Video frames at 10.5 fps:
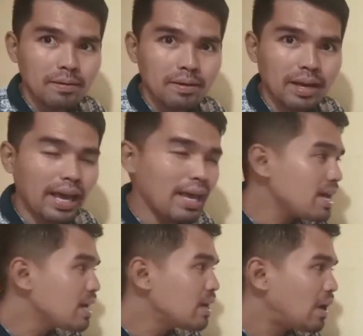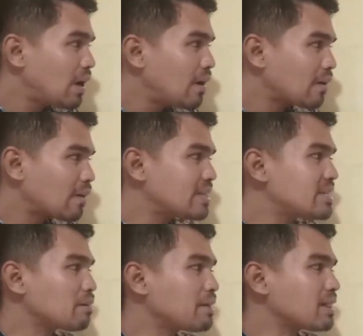Okay?
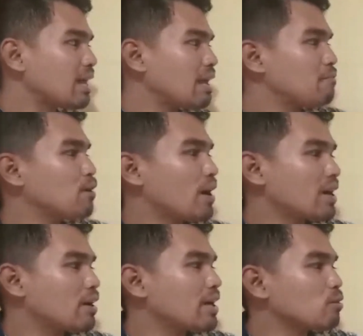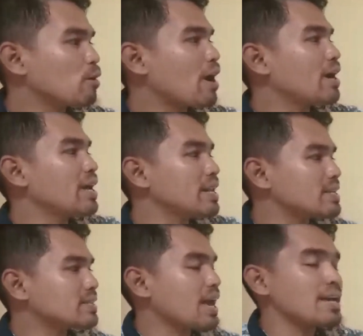Consequently, if we are in
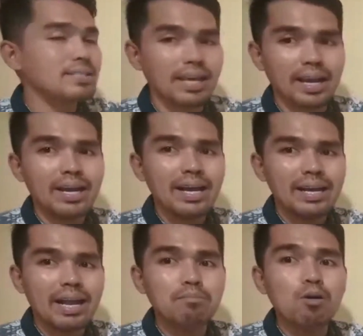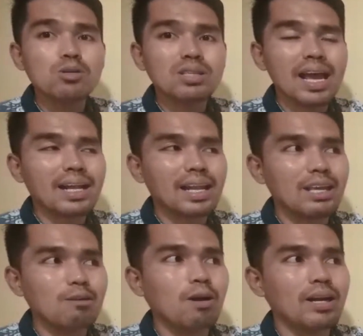this case here, then most likely
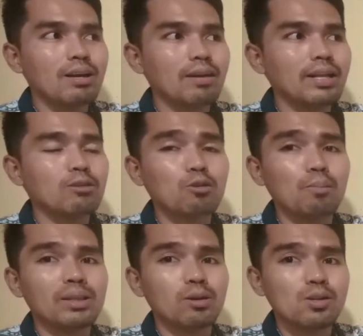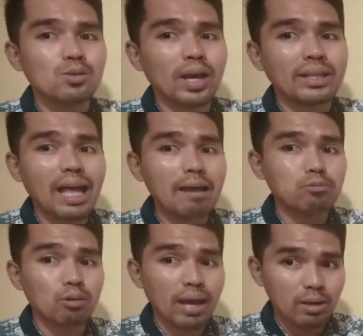you are going to commit also a type
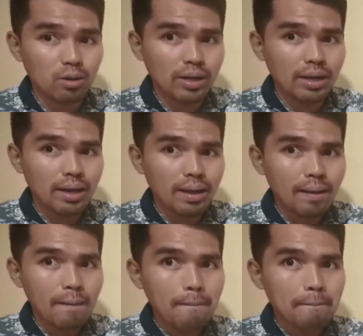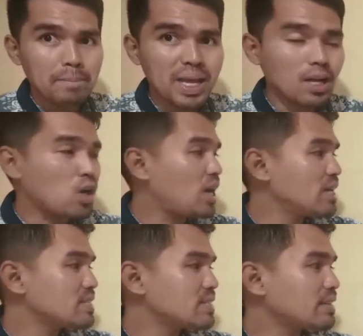2 error.
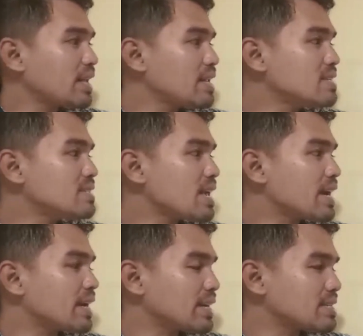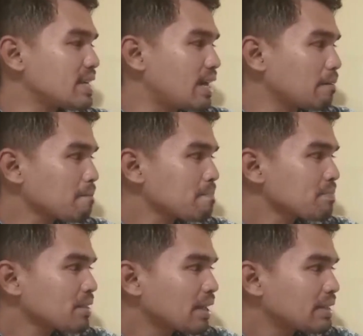Because the tendency here is that
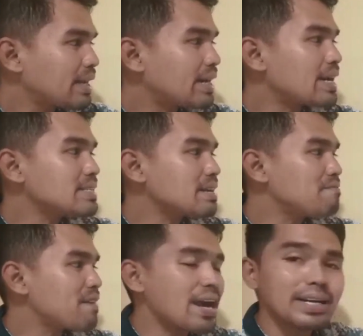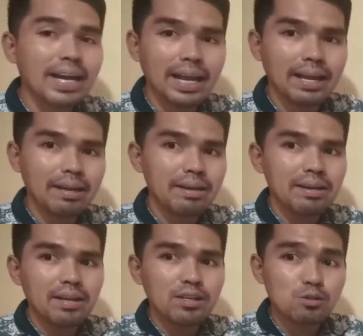there is a very
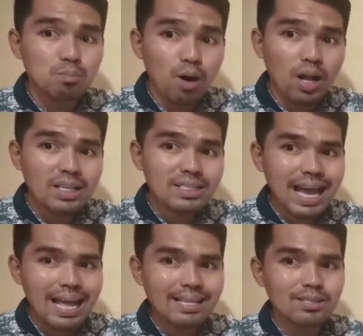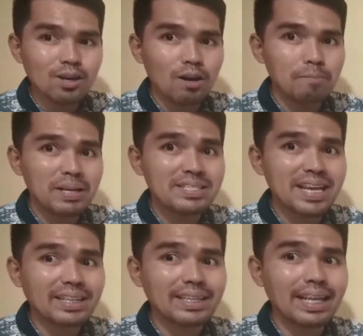small chance of
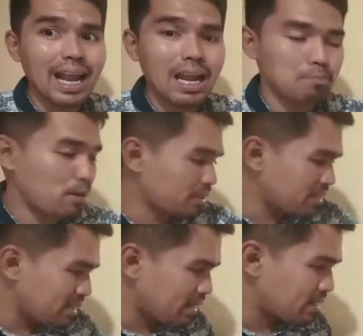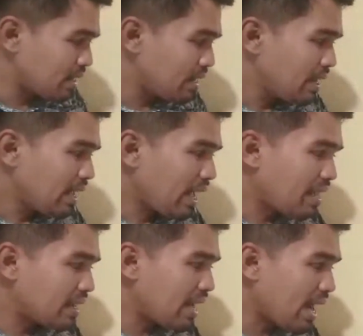rejecting the null hypothesis.
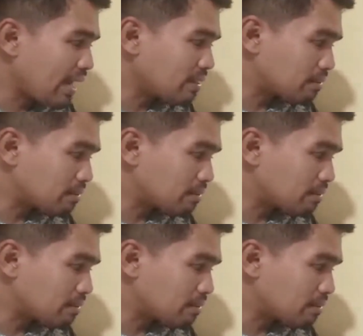And yet,